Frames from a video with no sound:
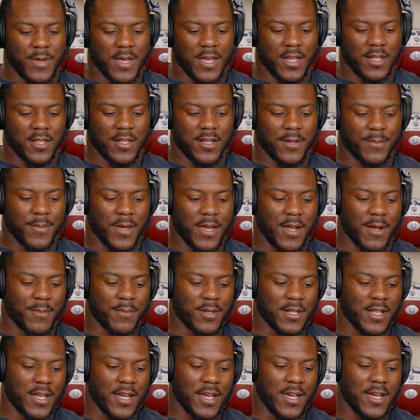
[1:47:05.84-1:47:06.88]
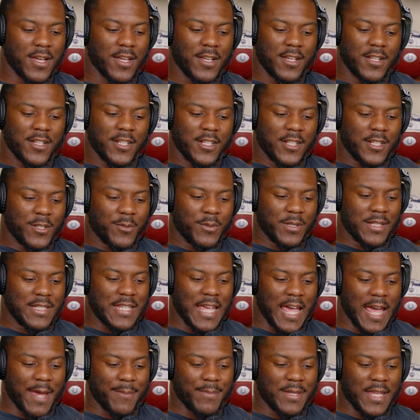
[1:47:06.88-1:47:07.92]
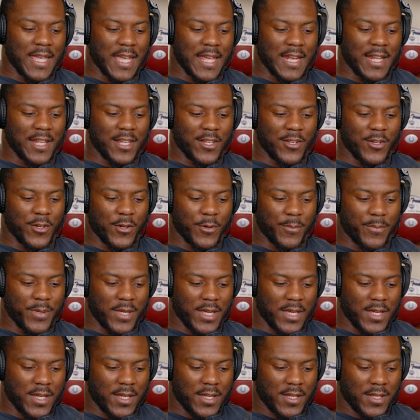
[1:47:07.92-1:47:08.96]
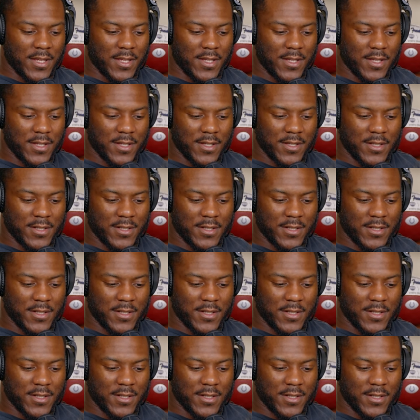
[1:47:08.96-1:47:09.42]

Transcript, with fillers: man. Look, man, I'm glad we tapped in a little bit. Yeah.